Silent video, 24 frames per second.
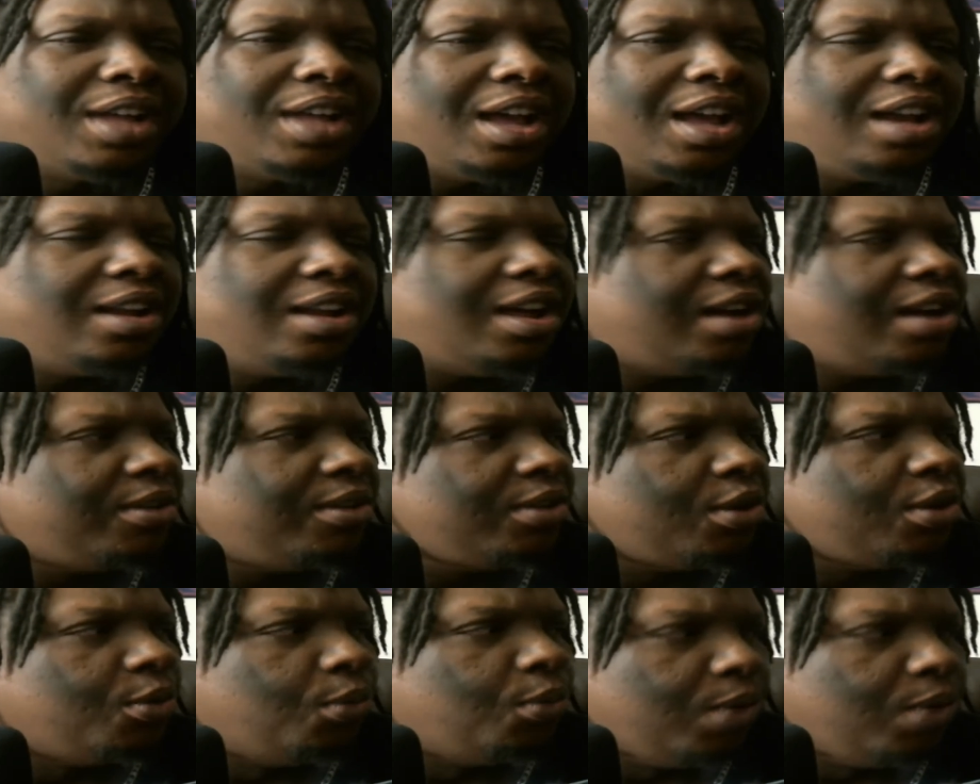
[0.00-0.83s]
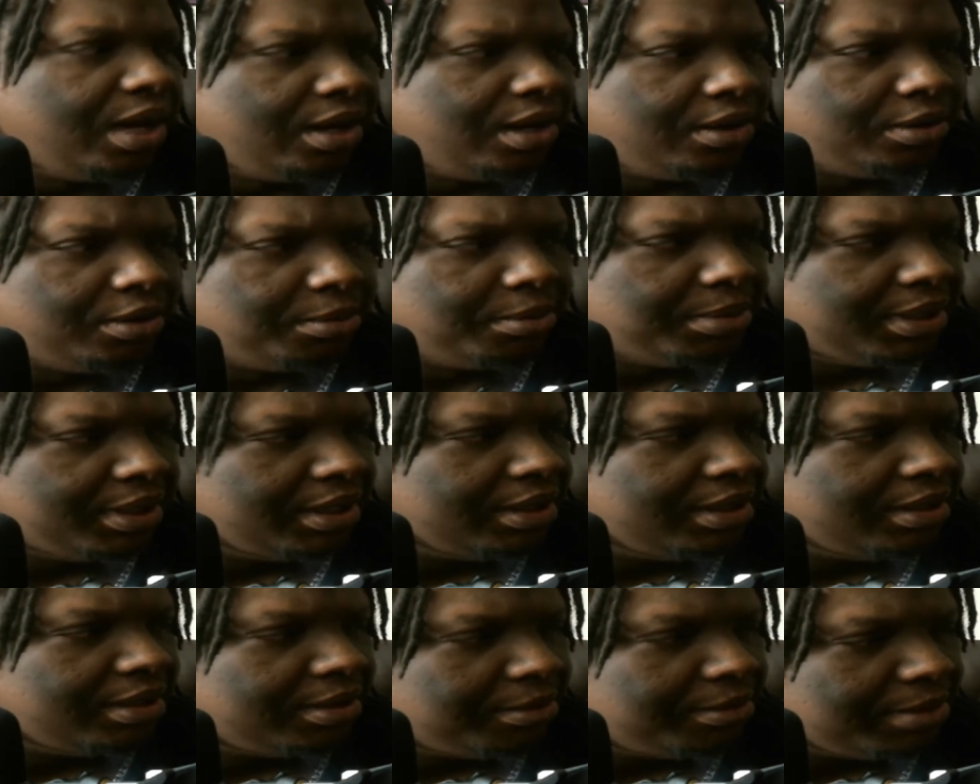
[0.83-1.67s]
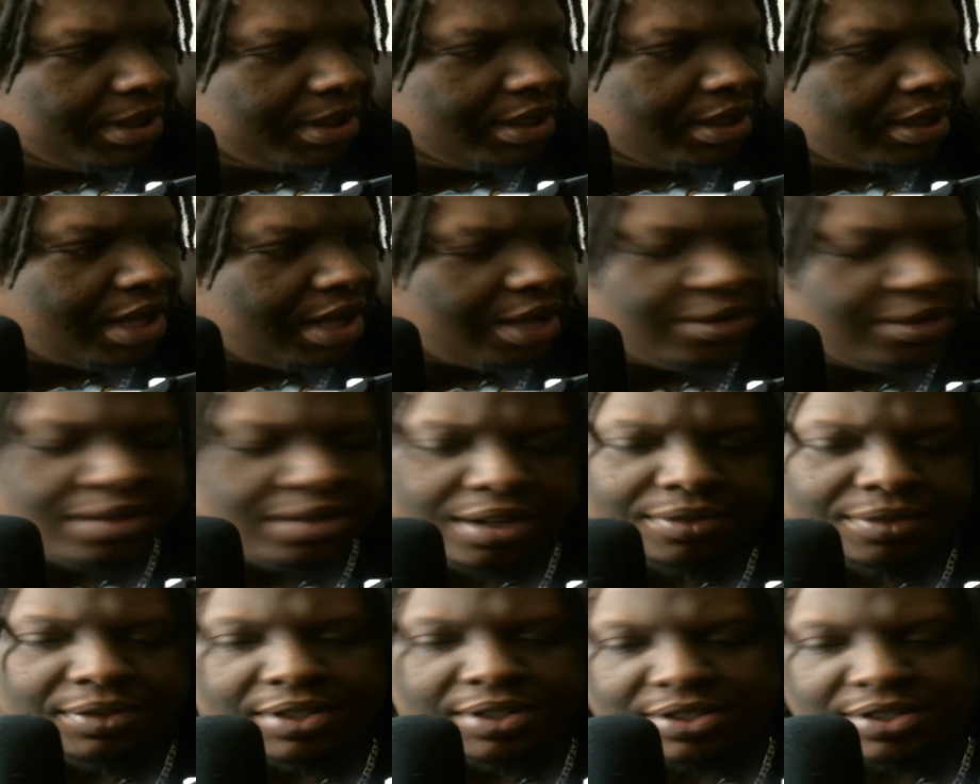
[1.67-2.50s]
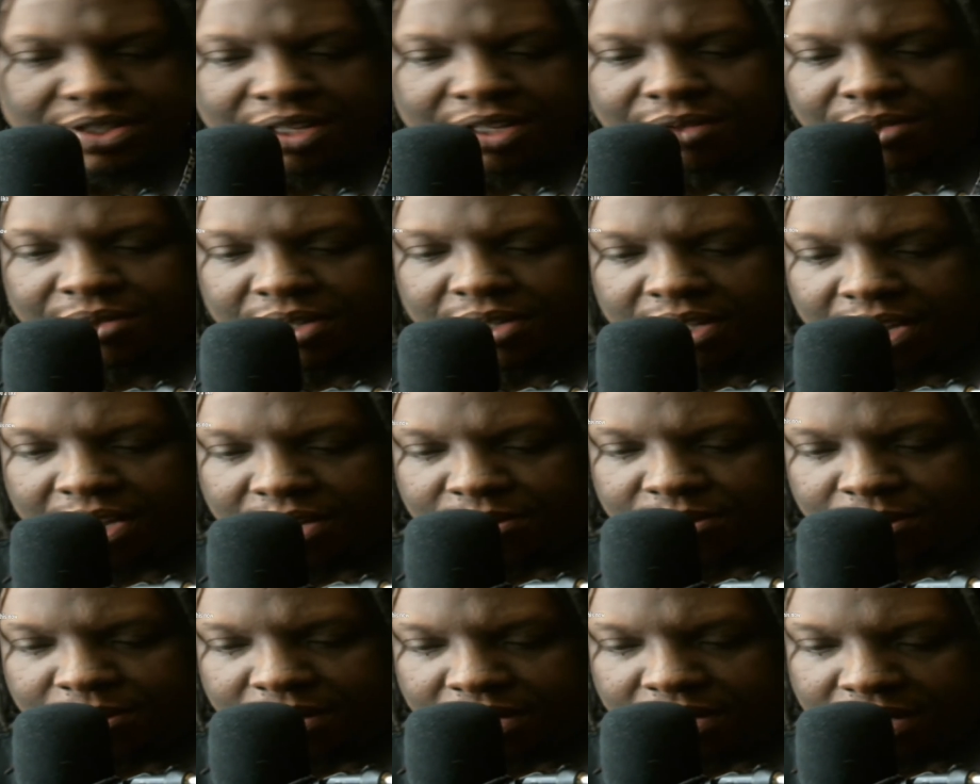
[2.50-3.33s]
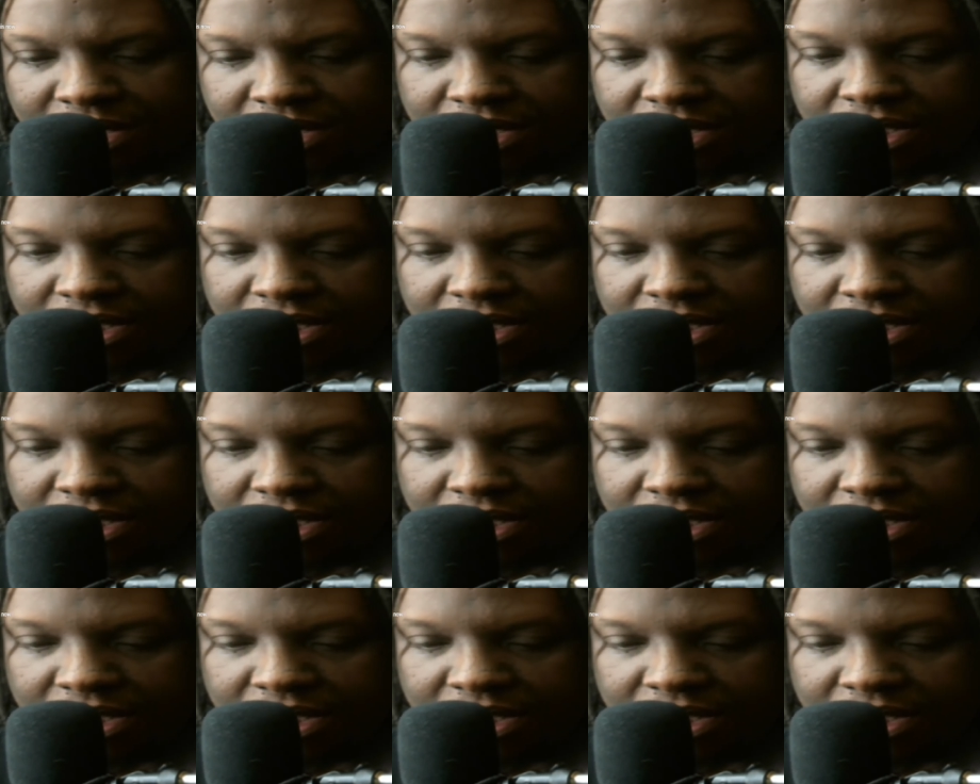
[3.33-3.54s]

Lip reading: I don't know when it'll be, but I'll definitely sing for you guys one day.